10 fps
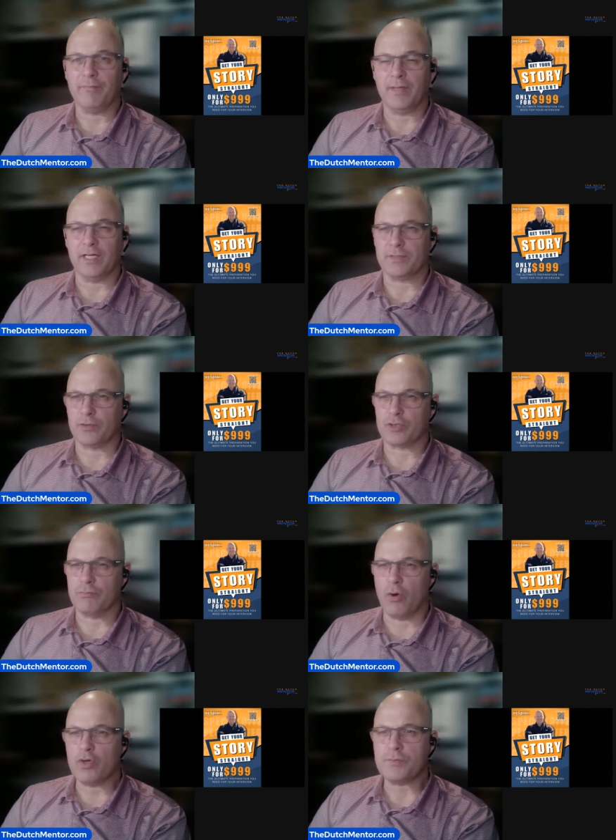minutes because
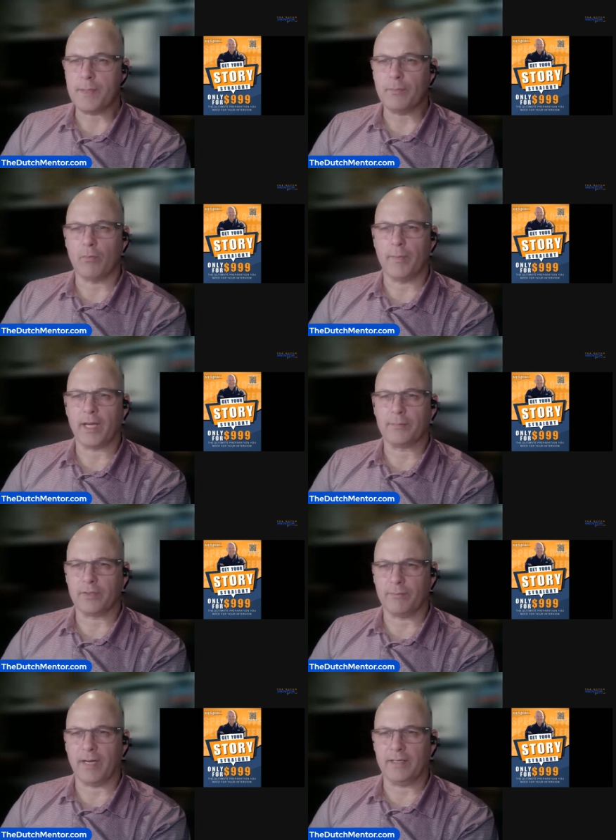most people will make up their
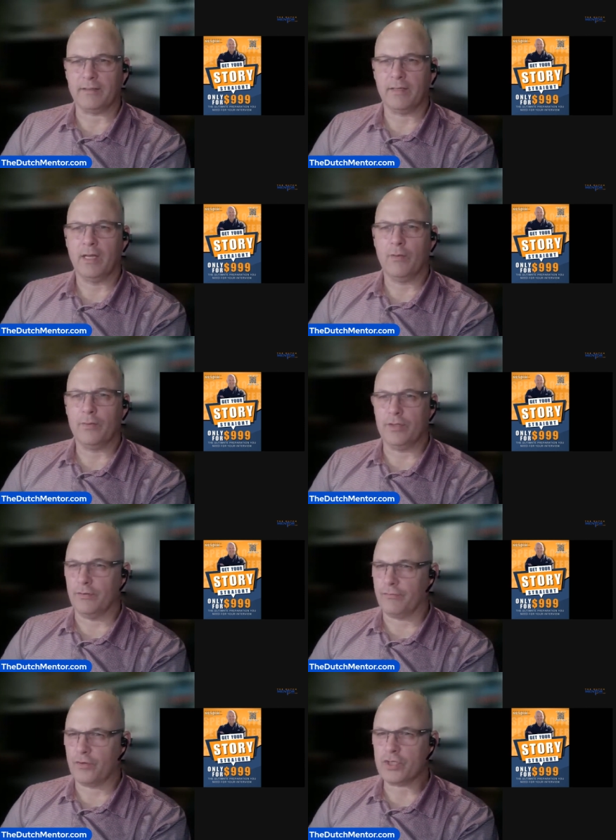minds within the
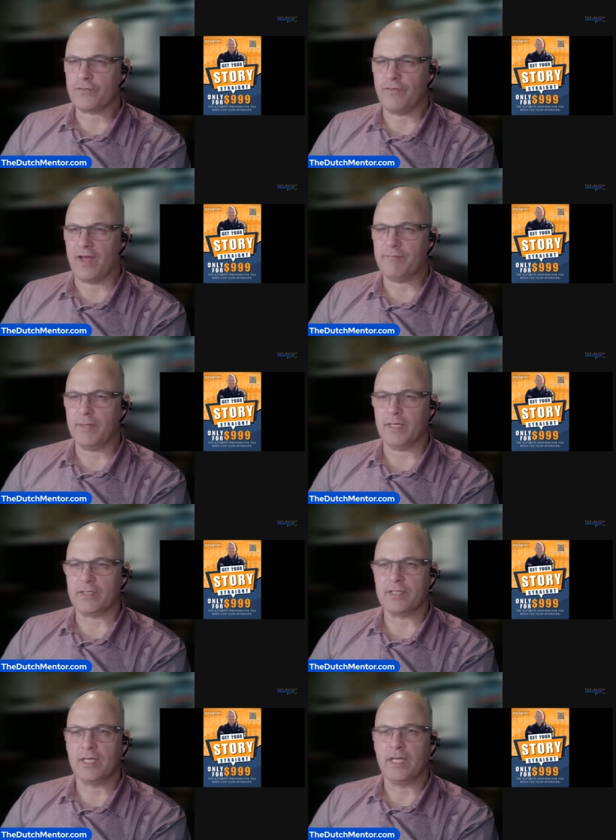first five
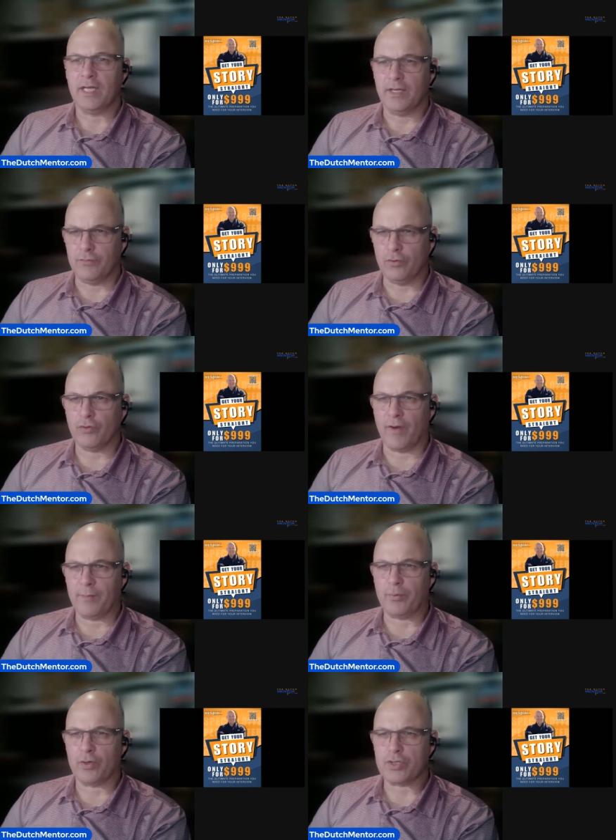minutes if you're the
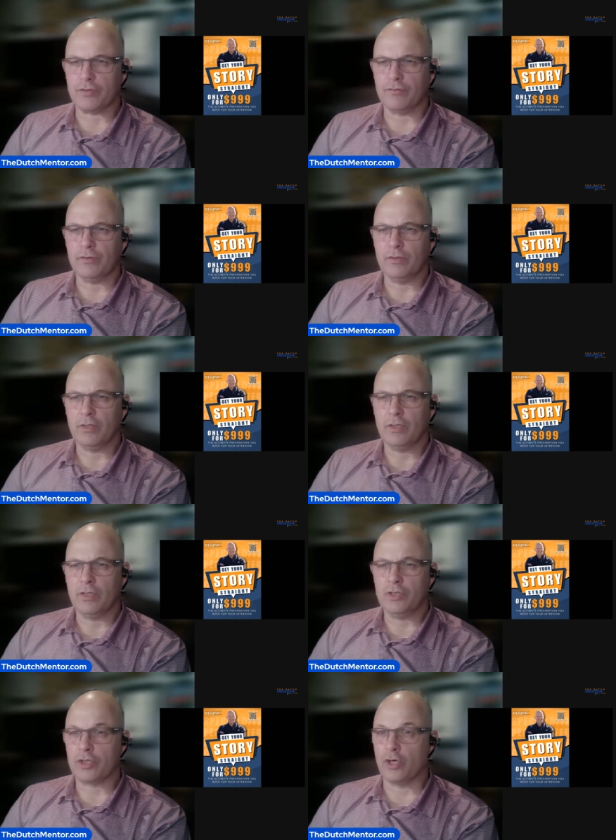right person
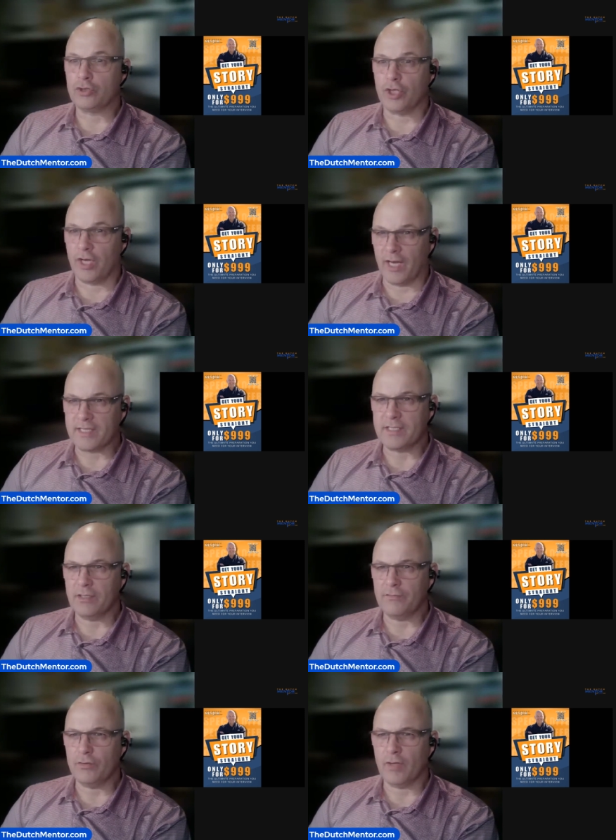to go to the next
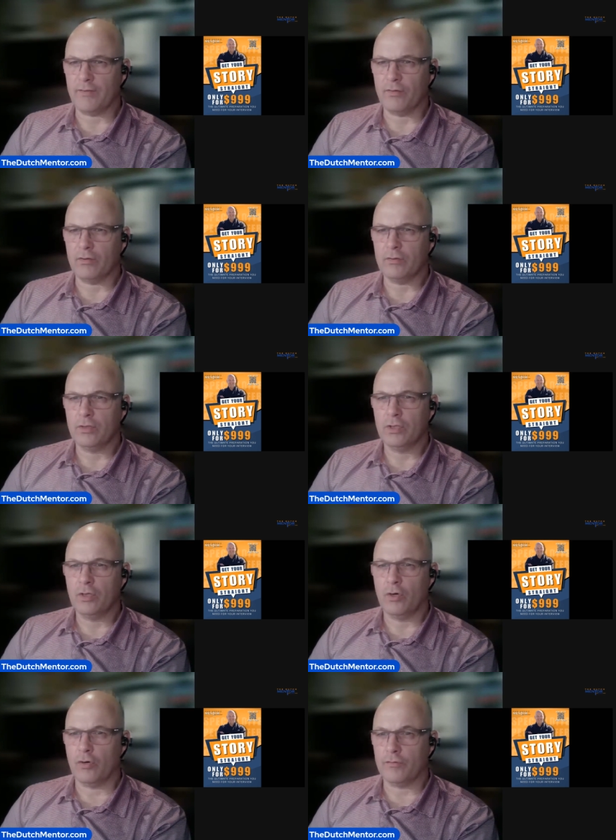interview level
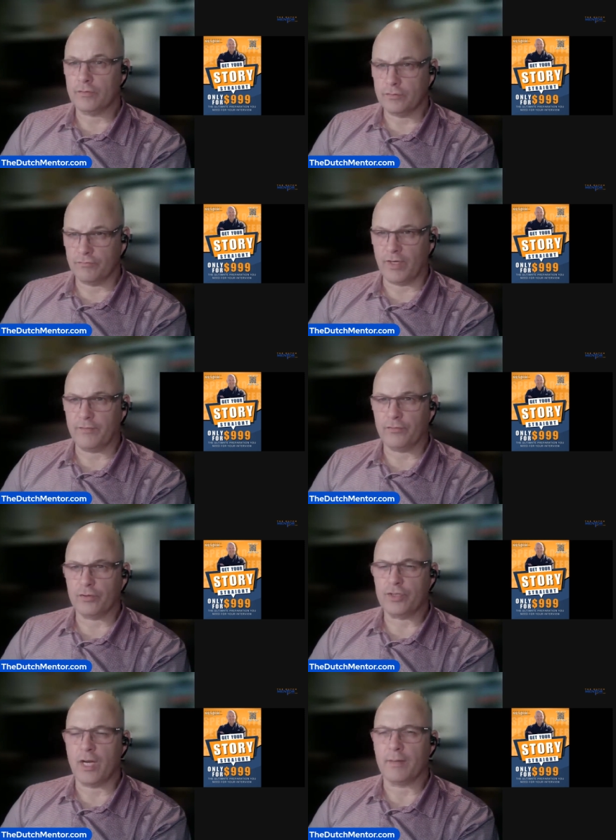or ready for
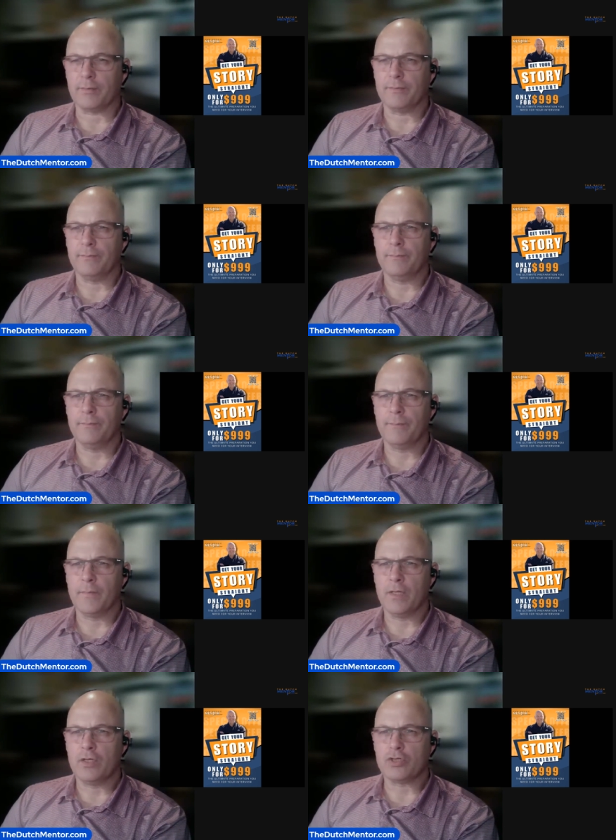the job
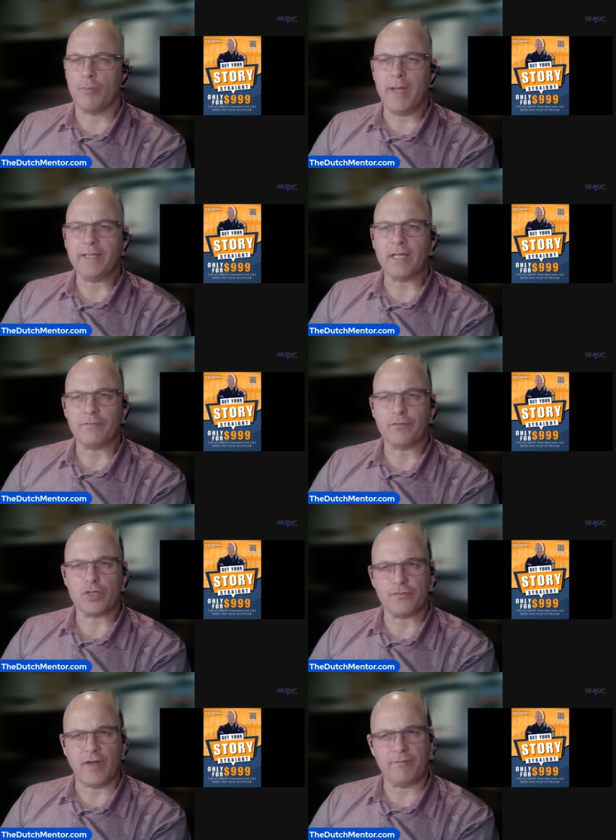so make that
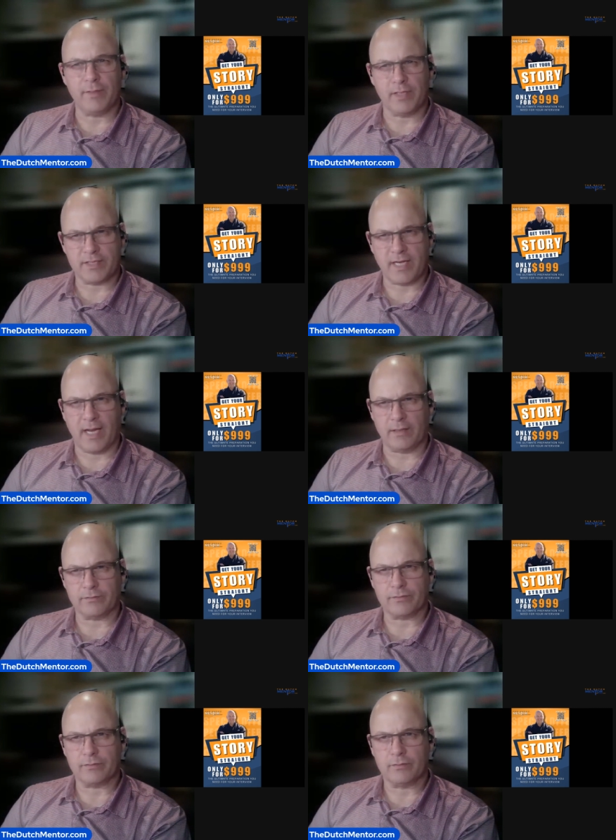first five minutes
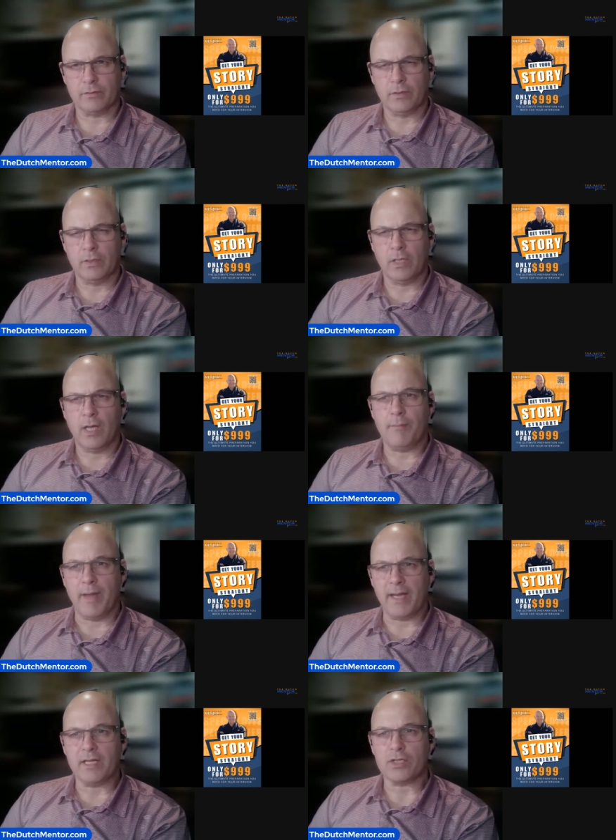count
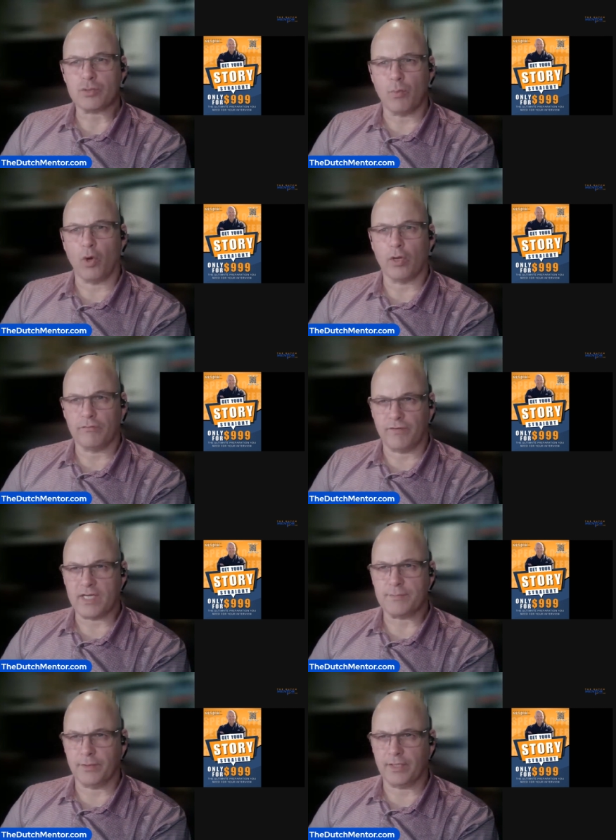make a small
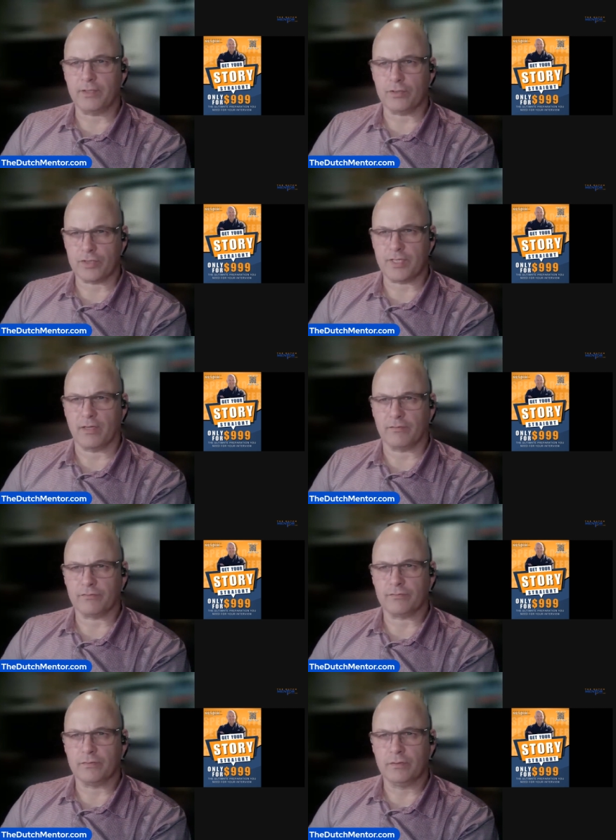investment in yourself